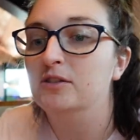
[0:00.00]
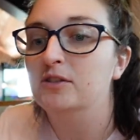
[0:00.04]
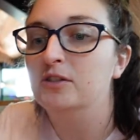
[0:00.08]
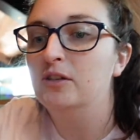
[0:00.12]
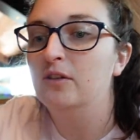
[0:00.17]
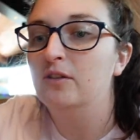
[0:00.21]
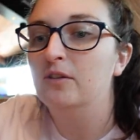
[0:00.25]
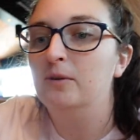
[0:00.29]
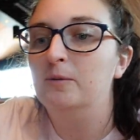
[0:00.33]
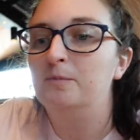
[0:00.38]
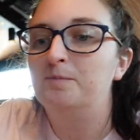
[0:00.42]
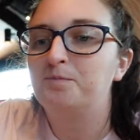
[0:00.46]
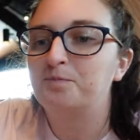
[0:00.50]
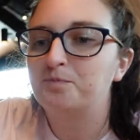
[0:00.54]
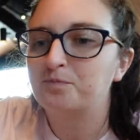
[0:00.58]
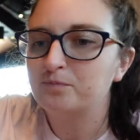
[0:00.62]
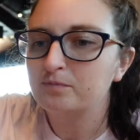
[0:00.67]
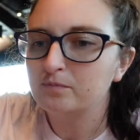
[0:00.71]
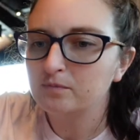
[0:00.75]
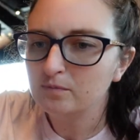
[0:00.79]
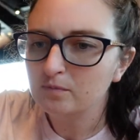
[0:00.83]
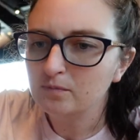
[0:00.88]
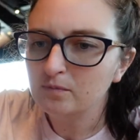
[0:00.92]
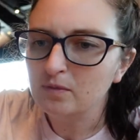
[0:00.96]
So
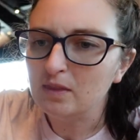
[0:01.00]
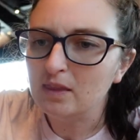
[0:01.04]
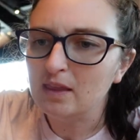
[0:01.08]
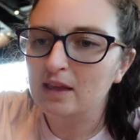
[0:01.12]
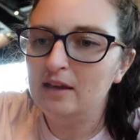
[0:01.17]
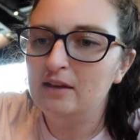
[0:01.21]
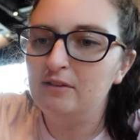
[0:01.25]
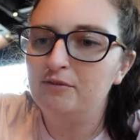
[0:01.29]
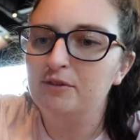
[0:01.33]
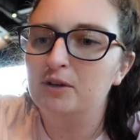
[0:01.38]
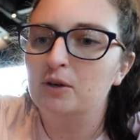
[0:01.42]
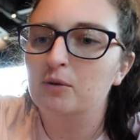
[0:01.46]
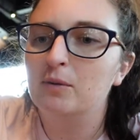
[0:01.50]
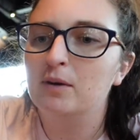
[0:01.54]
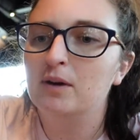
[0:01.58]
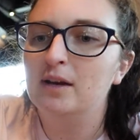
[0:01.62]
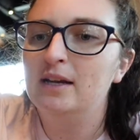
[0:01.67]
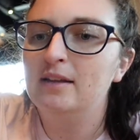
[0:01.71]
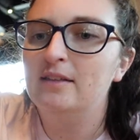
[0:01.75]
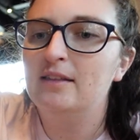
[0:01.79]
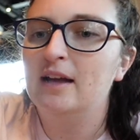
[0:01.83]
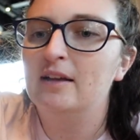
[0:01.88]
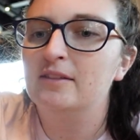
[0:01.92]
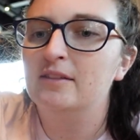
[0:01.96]
if you're
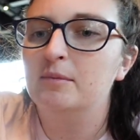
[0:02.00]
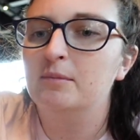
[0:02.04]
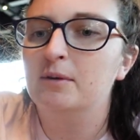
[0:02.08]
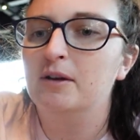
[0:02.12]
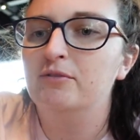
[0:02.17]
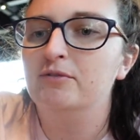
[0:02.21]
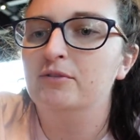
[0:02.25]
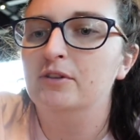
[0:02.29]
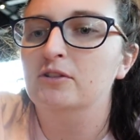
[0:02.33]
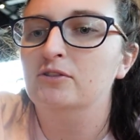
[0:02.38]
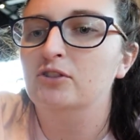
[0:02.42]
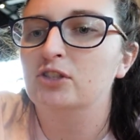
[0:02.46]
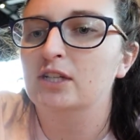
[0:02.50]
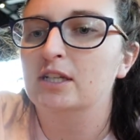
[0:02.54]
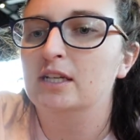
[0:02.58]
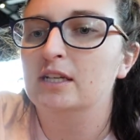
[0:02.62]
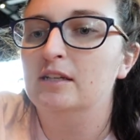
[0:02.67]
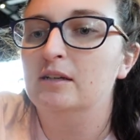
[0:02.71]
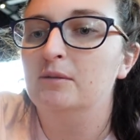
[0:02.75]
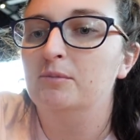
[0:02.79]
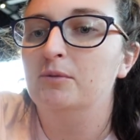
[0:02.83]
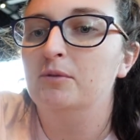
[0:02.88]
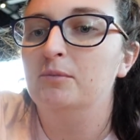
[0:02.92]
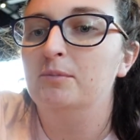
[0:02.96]
worried that the buffalo
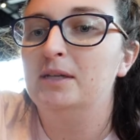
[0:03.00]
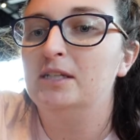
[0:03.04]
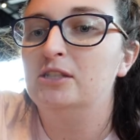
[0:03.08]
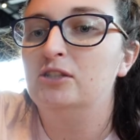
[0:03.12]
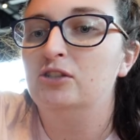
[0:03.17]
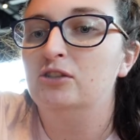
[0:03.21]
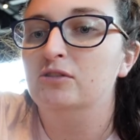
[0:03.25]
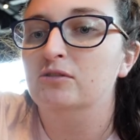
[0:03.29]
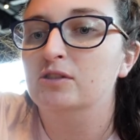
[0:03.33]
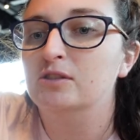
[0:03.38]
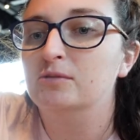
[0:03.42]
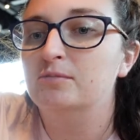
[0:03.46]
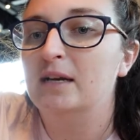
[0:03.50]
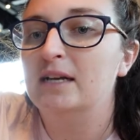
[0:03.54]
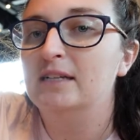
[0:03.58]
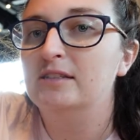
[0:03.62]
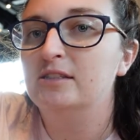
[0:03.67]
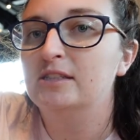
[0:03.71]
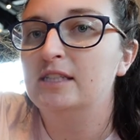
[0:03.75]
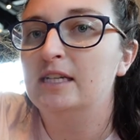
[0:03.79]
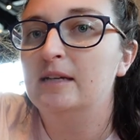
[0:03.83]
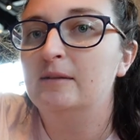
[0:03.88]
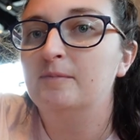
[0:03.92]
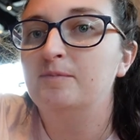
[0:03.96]
chicken dip will be too
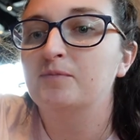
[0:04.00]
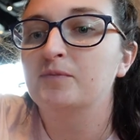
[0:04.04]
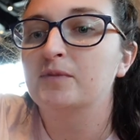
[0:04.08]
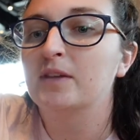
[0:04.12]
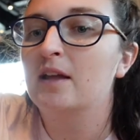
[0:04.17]
spicy,